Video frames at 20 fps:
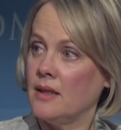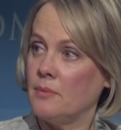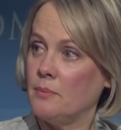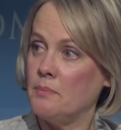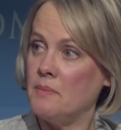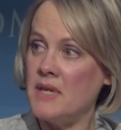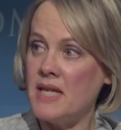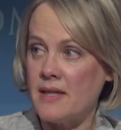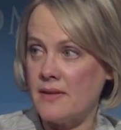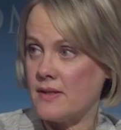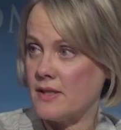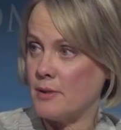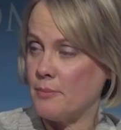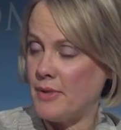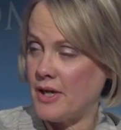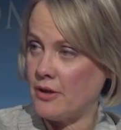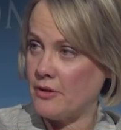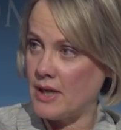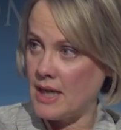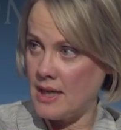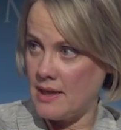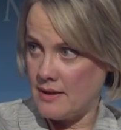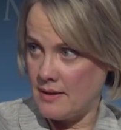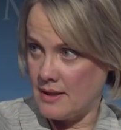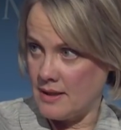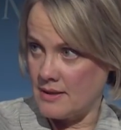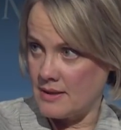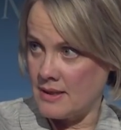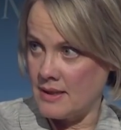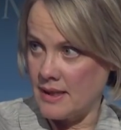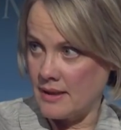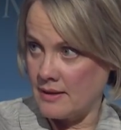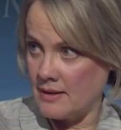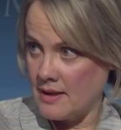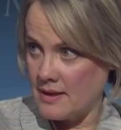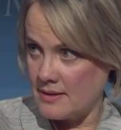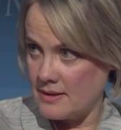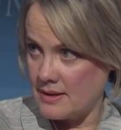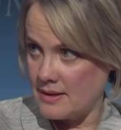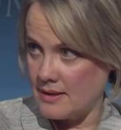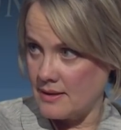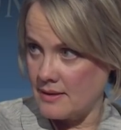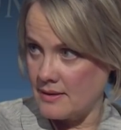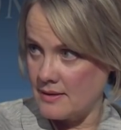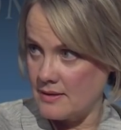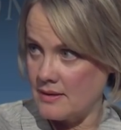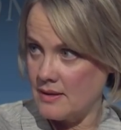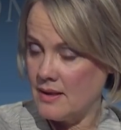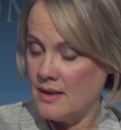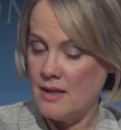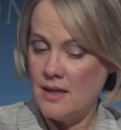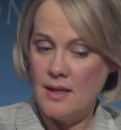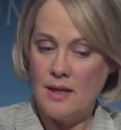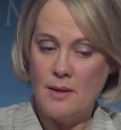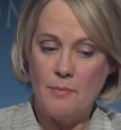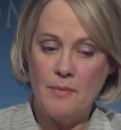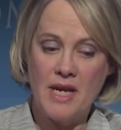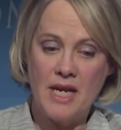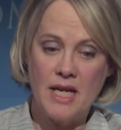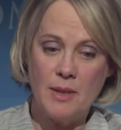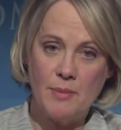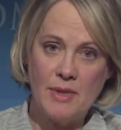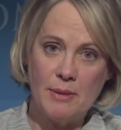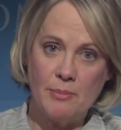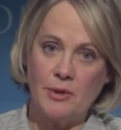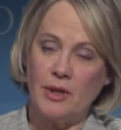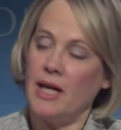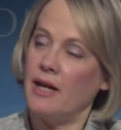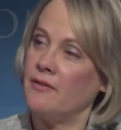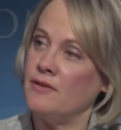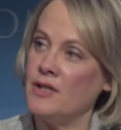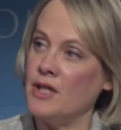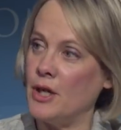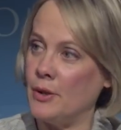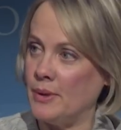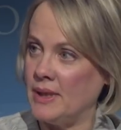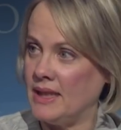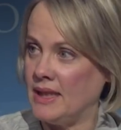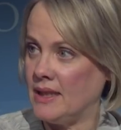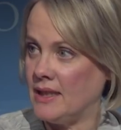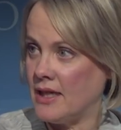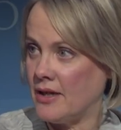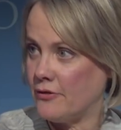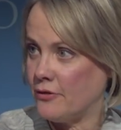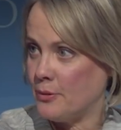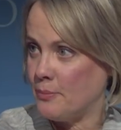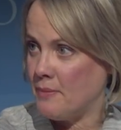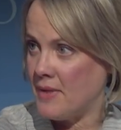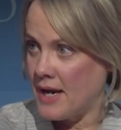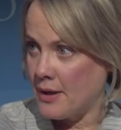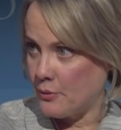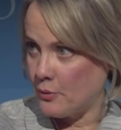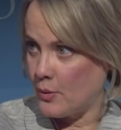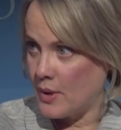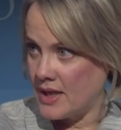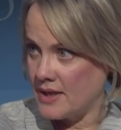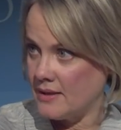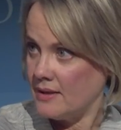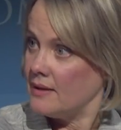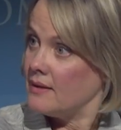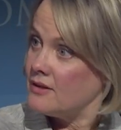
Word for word: myths about atheists and agnostics. Mm. Many people have knowingly never met one,